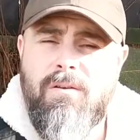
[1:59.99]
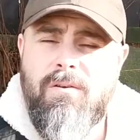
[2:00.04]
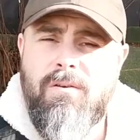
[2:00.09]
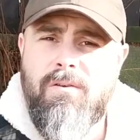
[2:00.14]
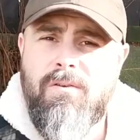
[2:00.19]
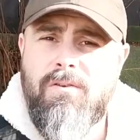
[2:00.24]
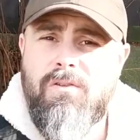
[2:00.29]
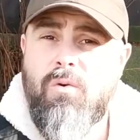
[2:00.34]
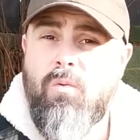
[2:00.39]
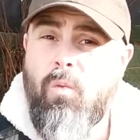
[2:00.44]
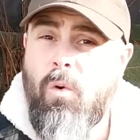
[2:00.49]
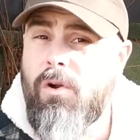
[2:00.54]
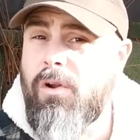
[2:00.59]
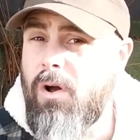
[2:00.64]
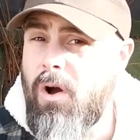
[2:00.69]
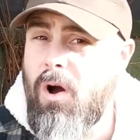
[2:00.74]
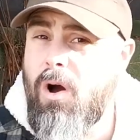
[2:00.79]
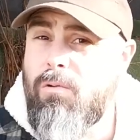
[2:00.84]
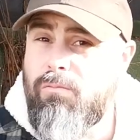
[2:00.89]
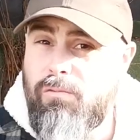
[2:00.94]
So what
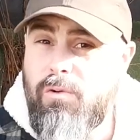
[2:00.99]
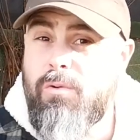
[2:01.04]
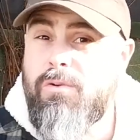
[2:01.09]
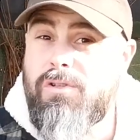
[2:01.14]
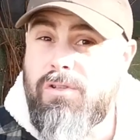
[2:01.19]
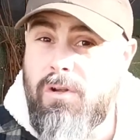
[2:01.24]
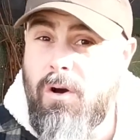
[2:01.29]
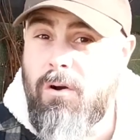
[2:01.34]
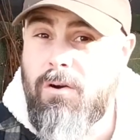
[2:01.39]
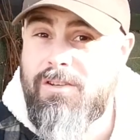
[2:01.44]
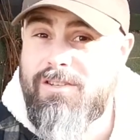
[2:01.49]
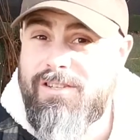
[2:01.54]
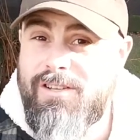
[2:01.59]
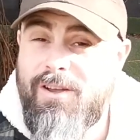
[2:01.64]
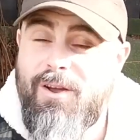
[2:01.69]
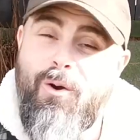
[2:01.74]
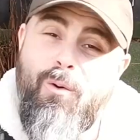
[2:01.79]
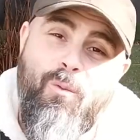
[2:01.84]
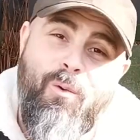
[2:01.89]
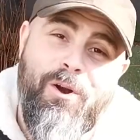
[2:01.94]
are rootstocks?
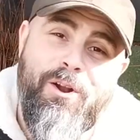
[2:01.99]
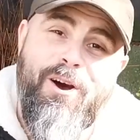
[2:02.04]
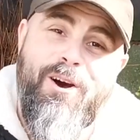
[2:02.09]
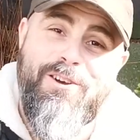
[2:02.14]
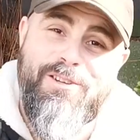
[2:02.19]
What are